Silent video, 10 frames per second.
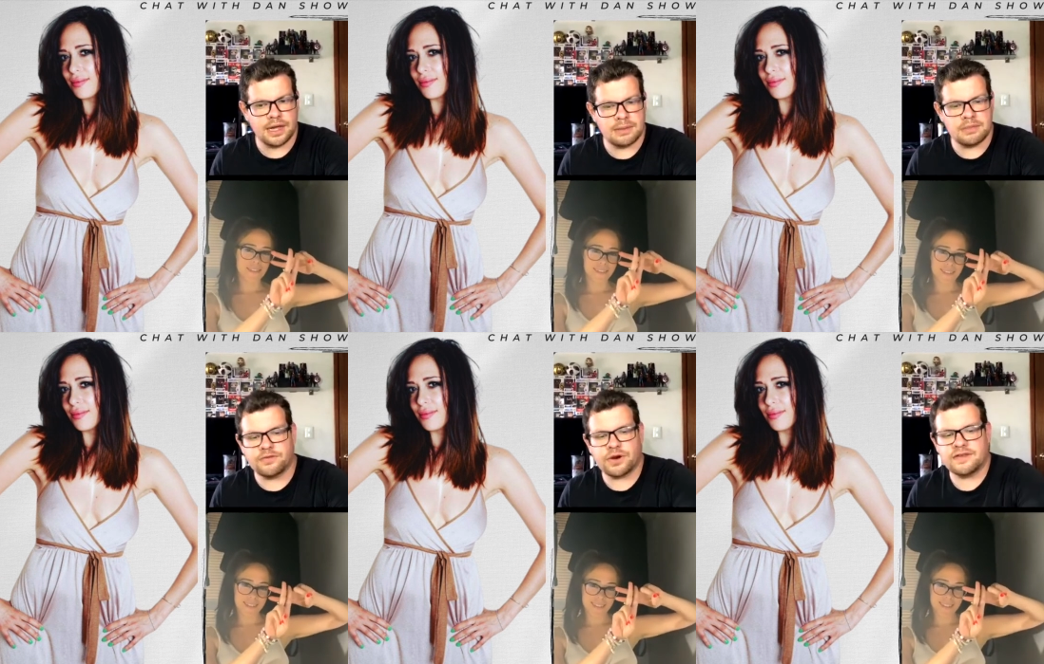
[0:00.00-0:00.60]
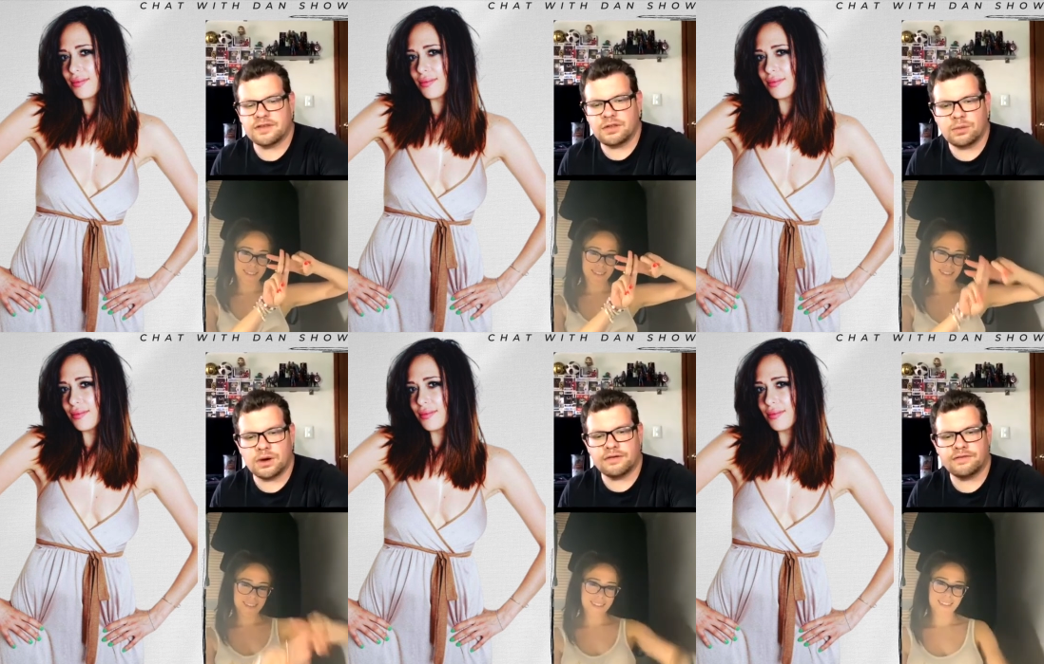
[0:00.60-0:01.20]
Speaker 1: And before I send
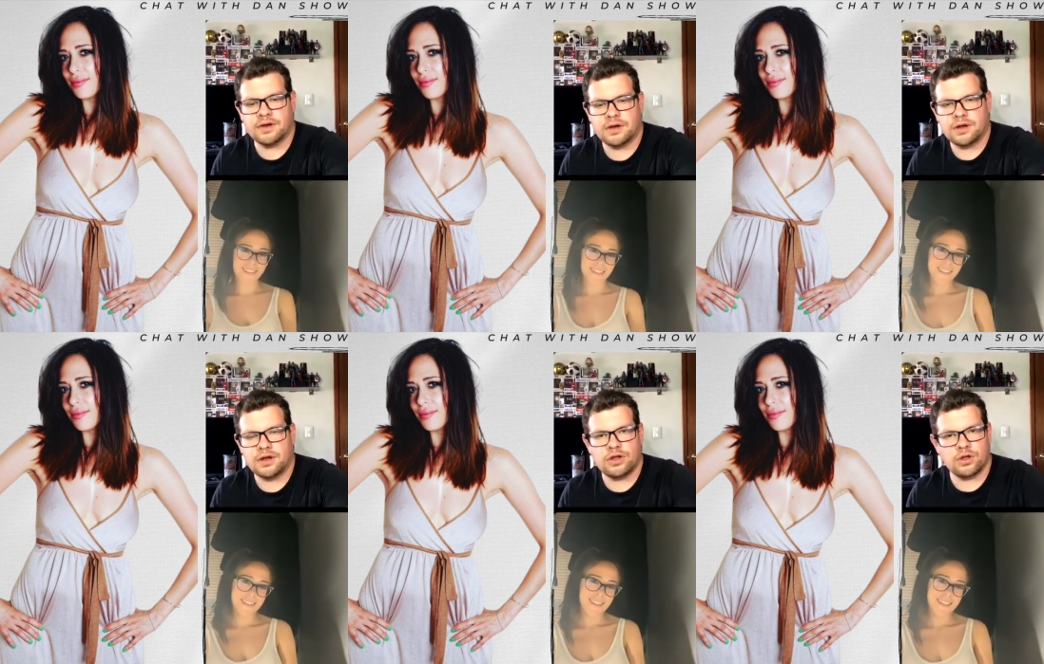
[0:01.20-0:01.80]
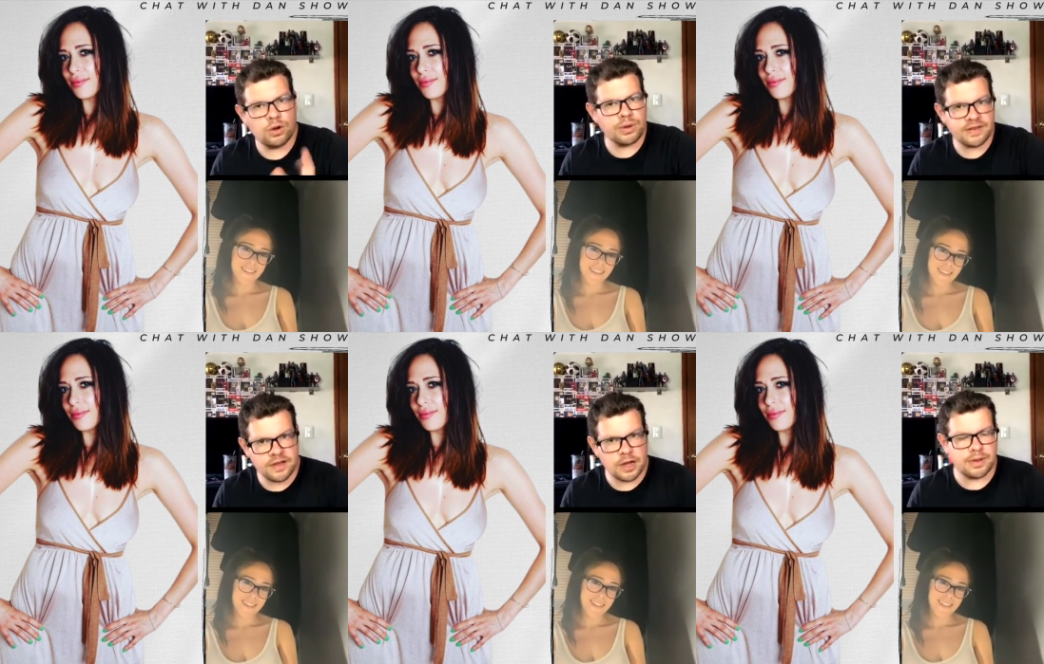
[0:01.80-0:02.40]
you off, you know what
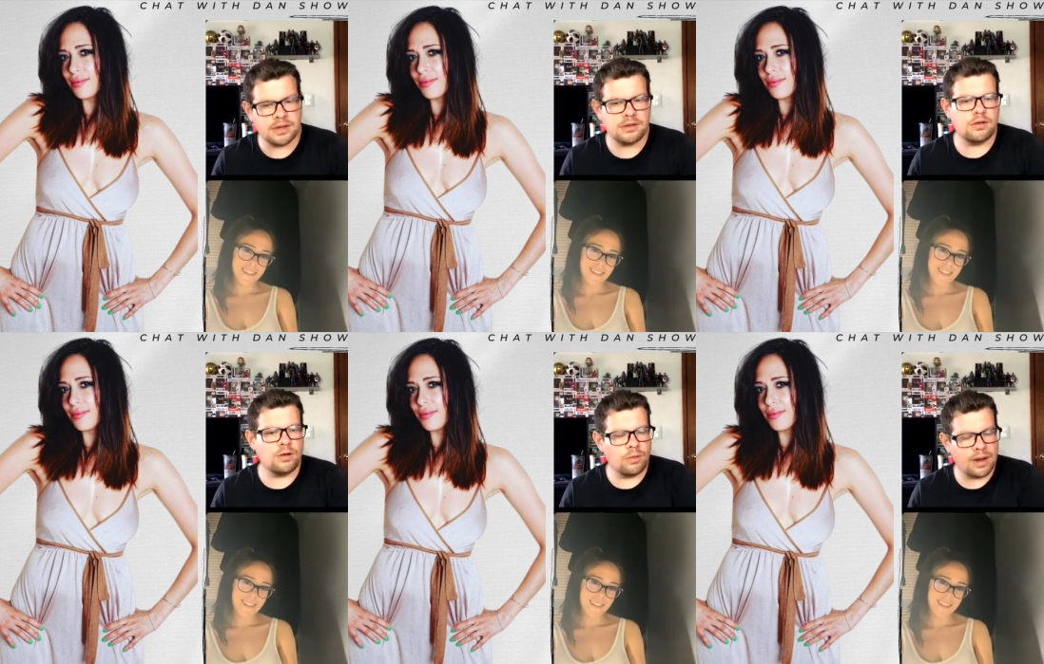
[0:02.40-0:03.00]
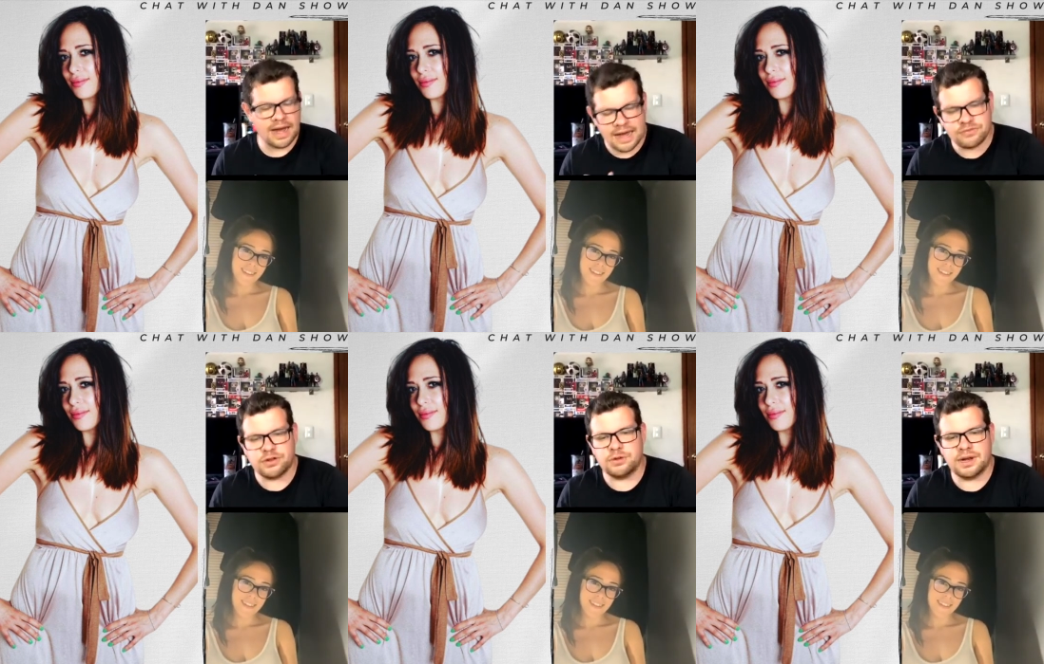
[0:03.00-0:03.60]
is coming. You know what I have
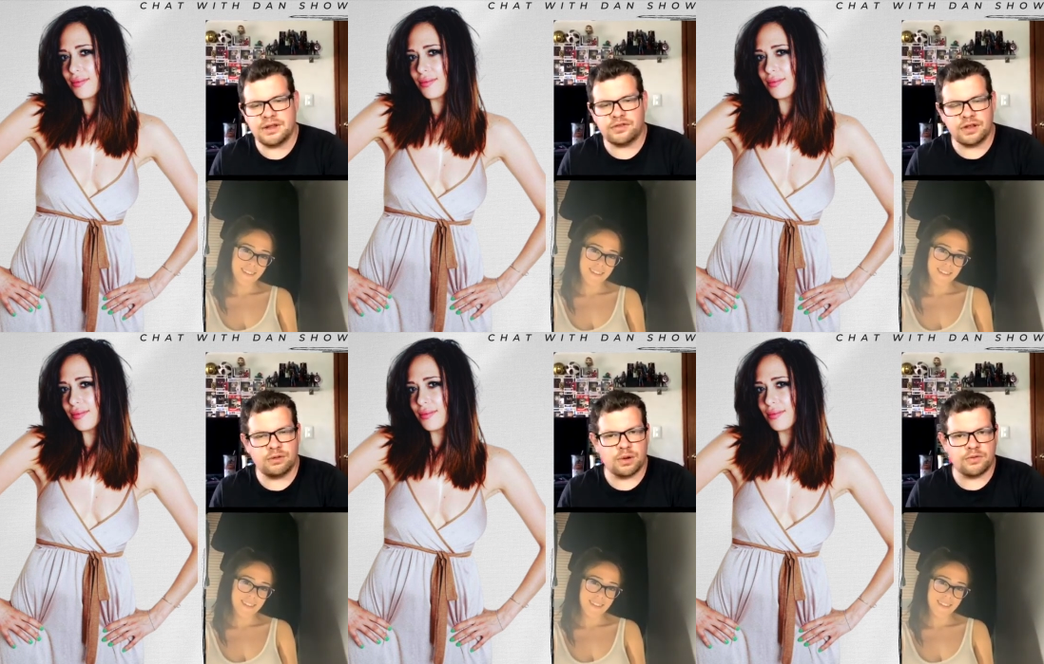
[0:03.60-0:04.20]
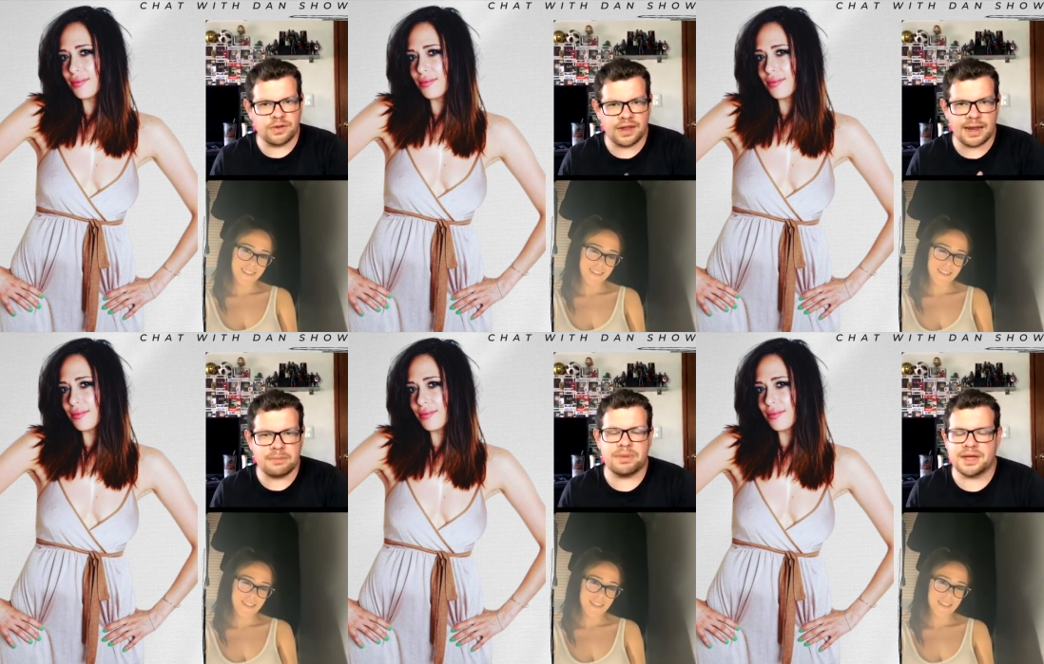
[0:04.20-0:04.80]
to do. I need to send you off an
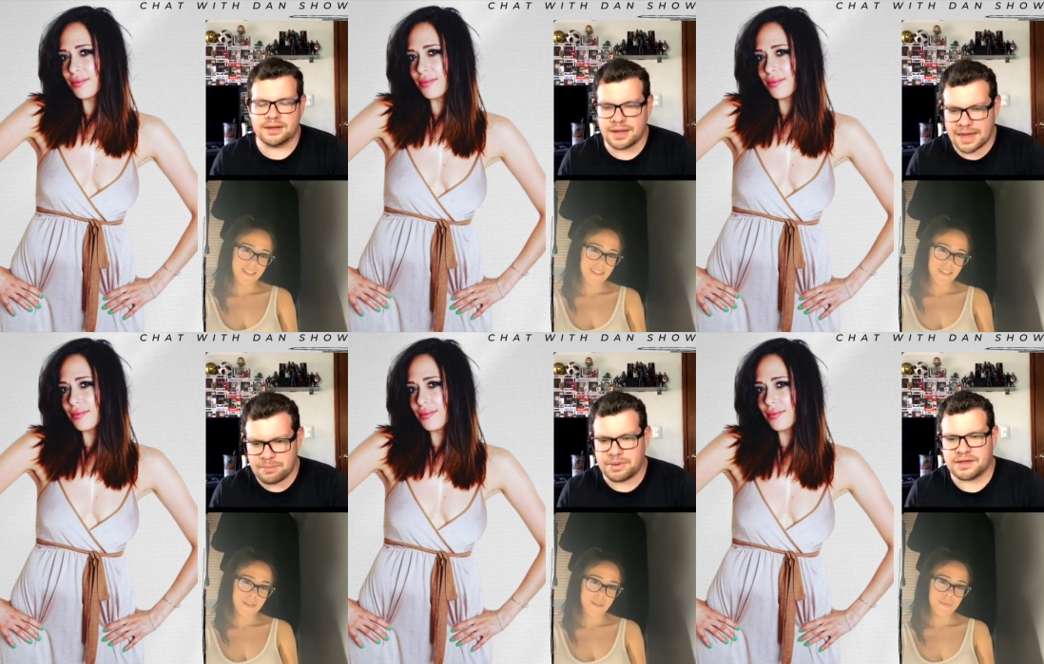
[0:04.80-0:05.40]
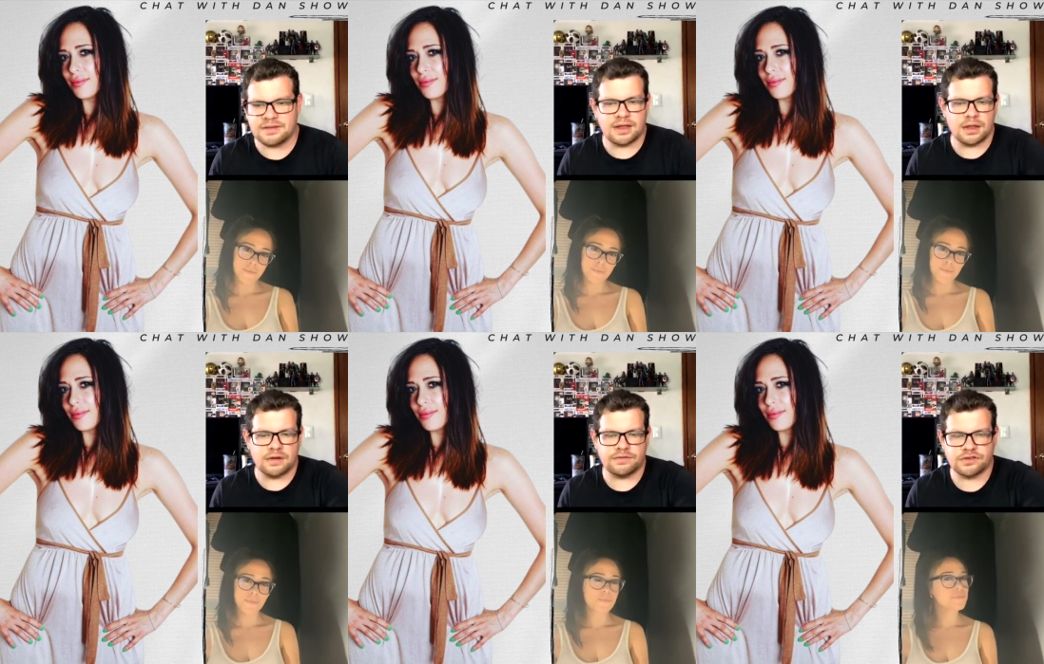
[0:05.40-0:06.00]
epic send
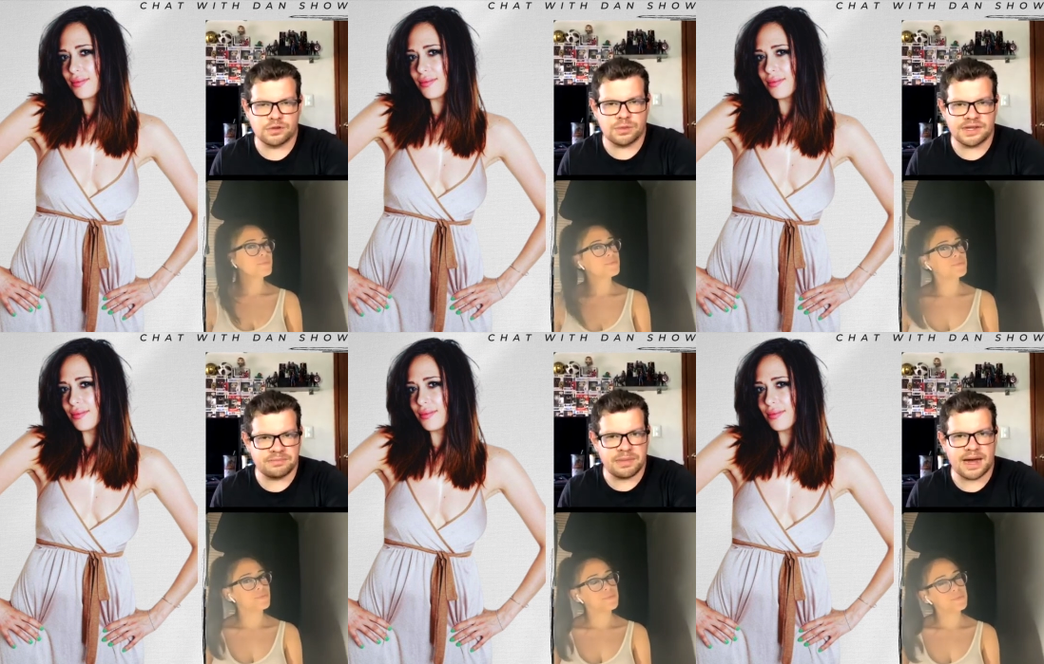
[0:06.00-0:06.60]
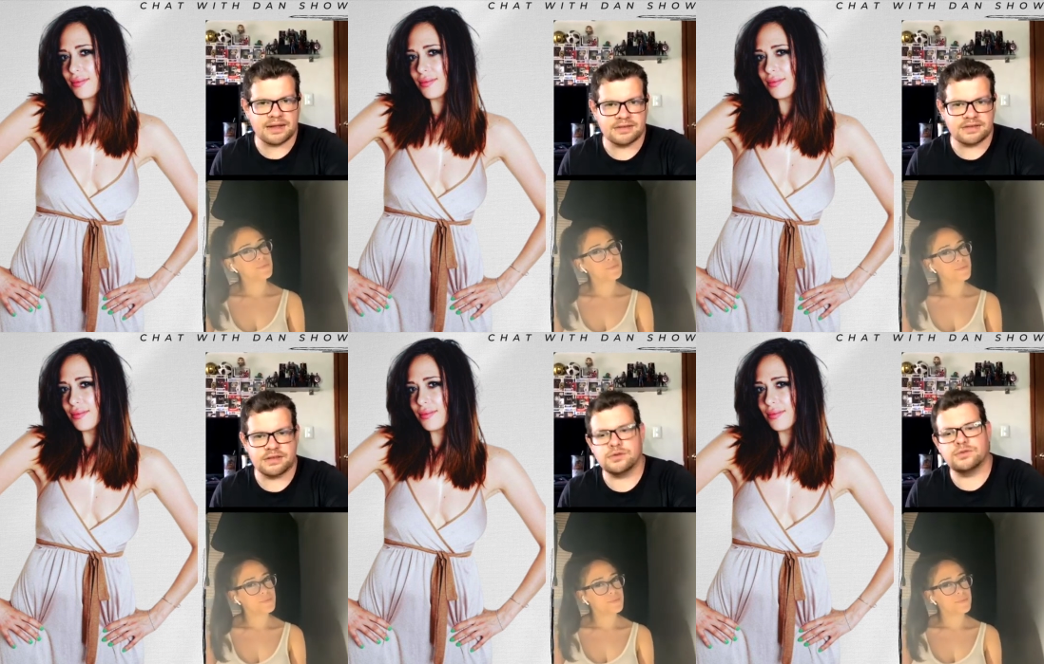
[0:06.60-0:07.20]
off for someone as badass as you.